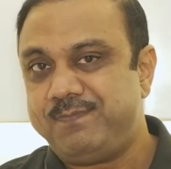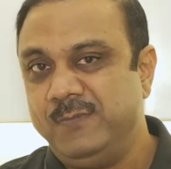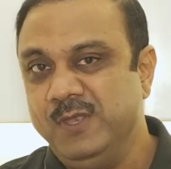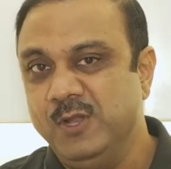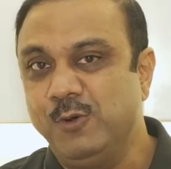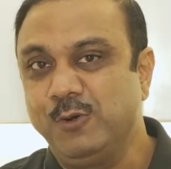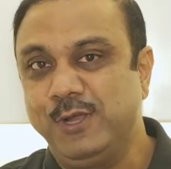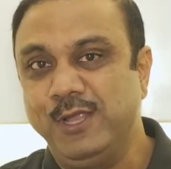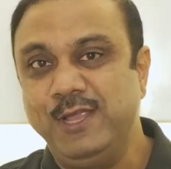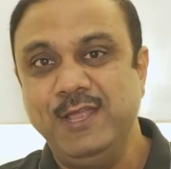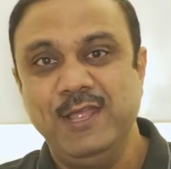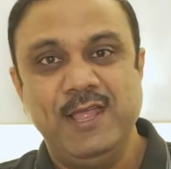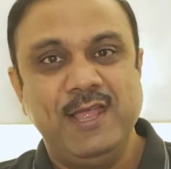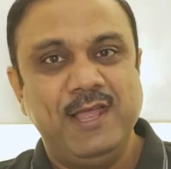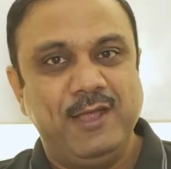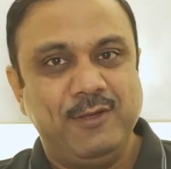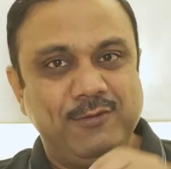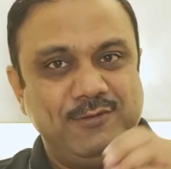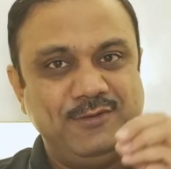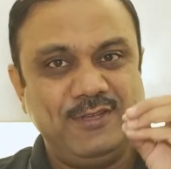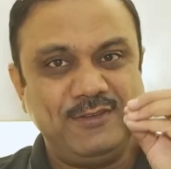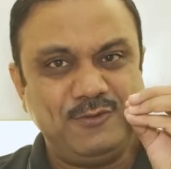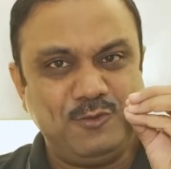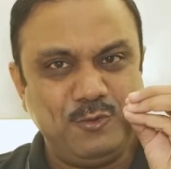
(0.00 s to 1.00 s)
Okay,
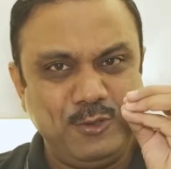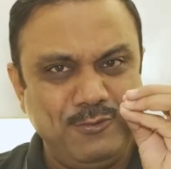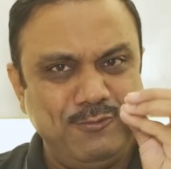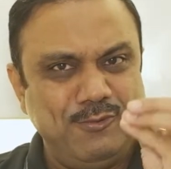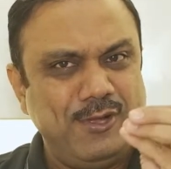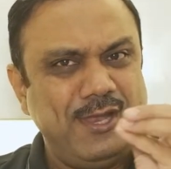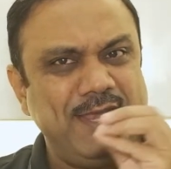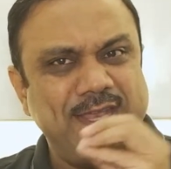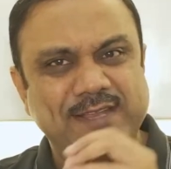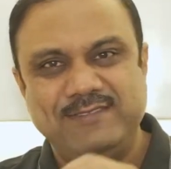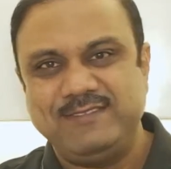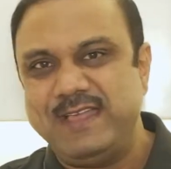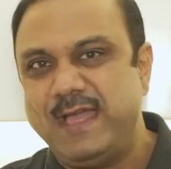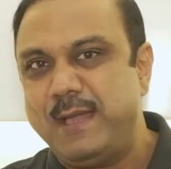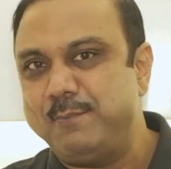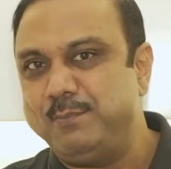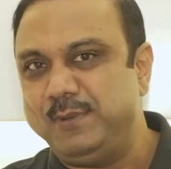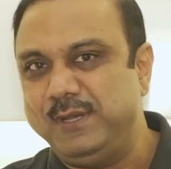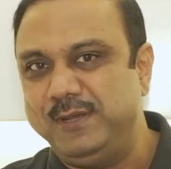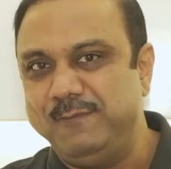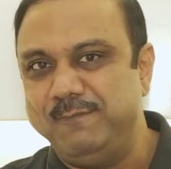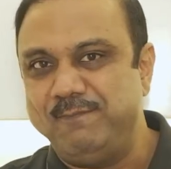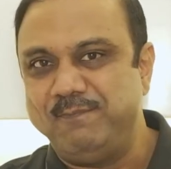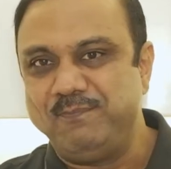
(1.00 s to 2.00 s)
just to give you an
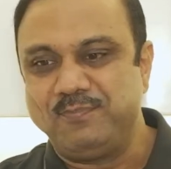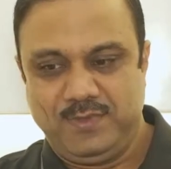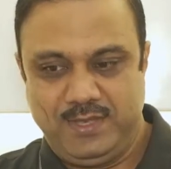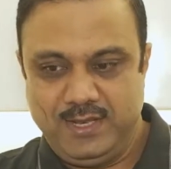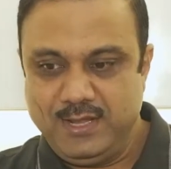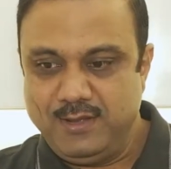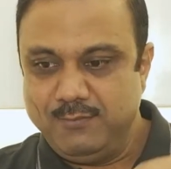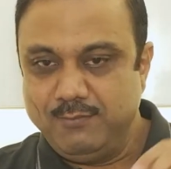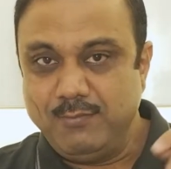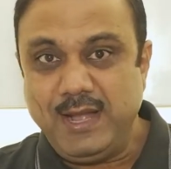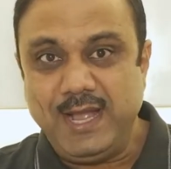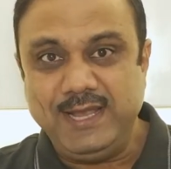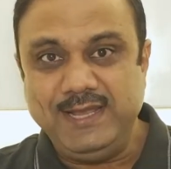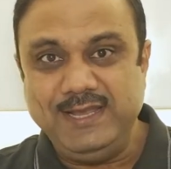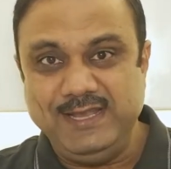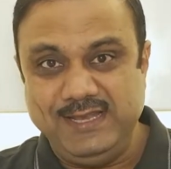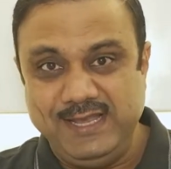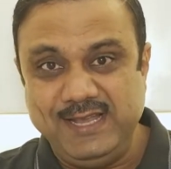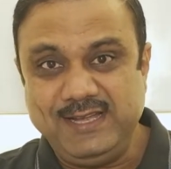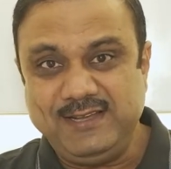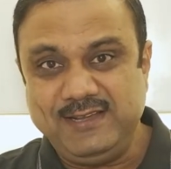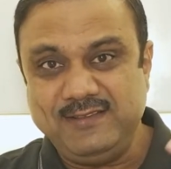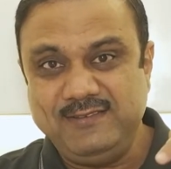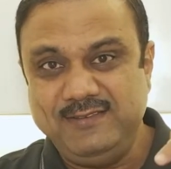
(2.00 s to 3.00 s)
example, my
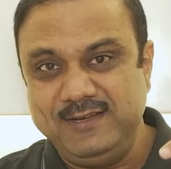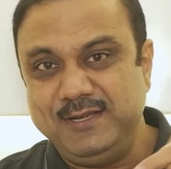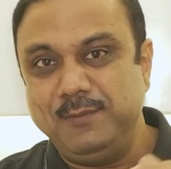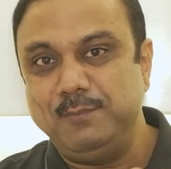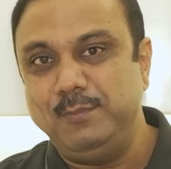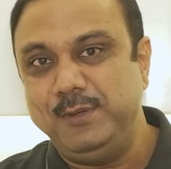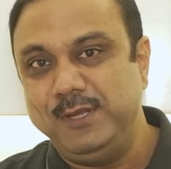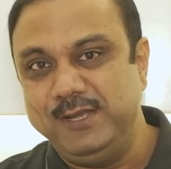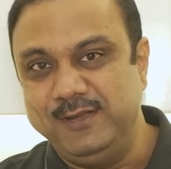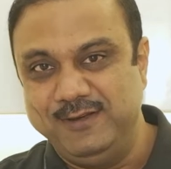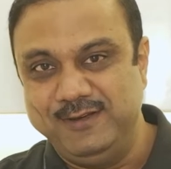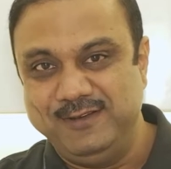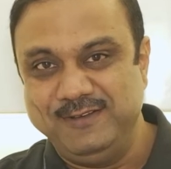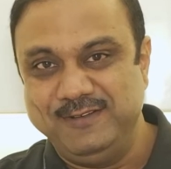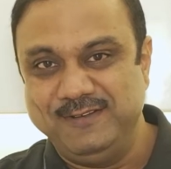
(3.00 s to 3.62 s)
electricity bill,